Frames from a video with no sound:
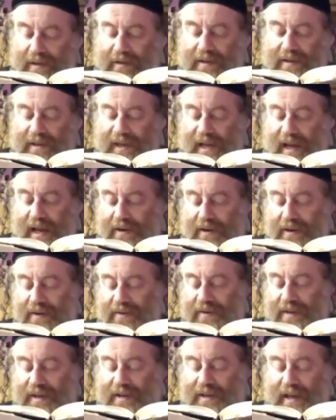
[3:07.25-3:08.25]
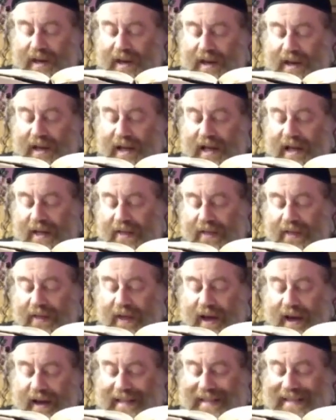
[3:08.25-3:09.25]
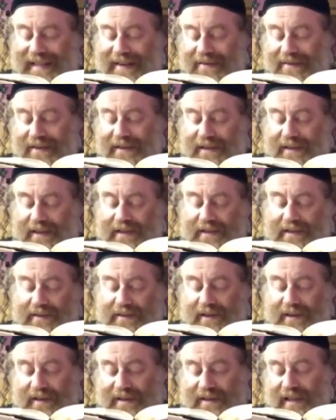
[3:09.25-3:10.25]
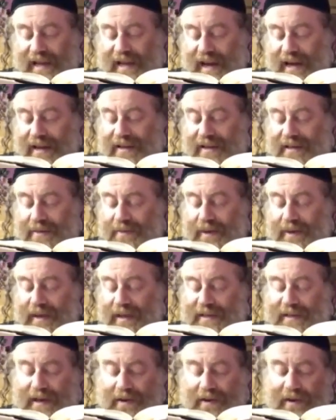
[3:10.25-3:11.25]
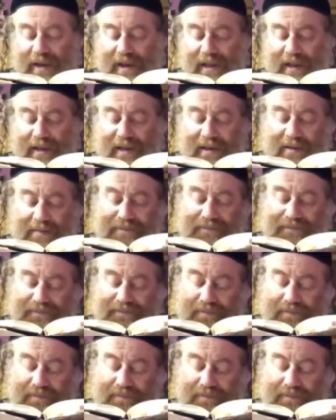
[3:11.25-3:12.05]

it looks like all these uh, it's or tzedakah depletes our income.